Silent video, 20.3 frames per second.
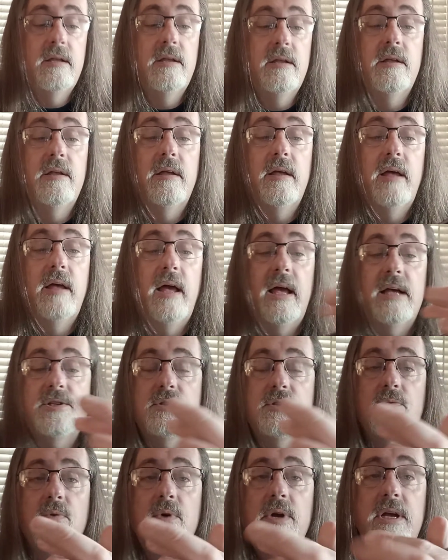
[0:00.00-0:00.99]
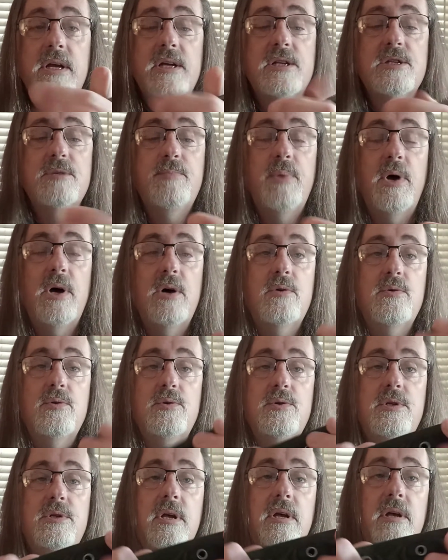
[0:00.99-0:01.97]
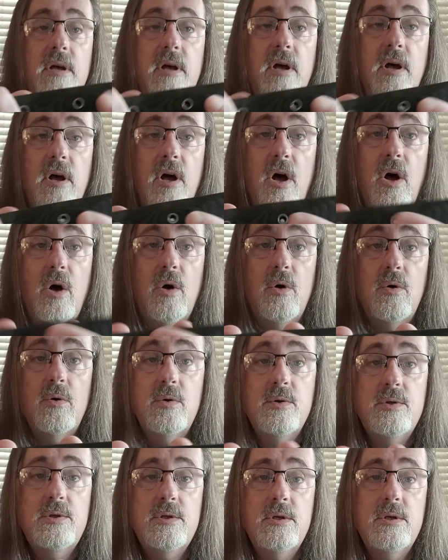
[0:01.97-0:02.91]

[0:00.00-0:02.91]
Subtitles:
Has 3 exposed holes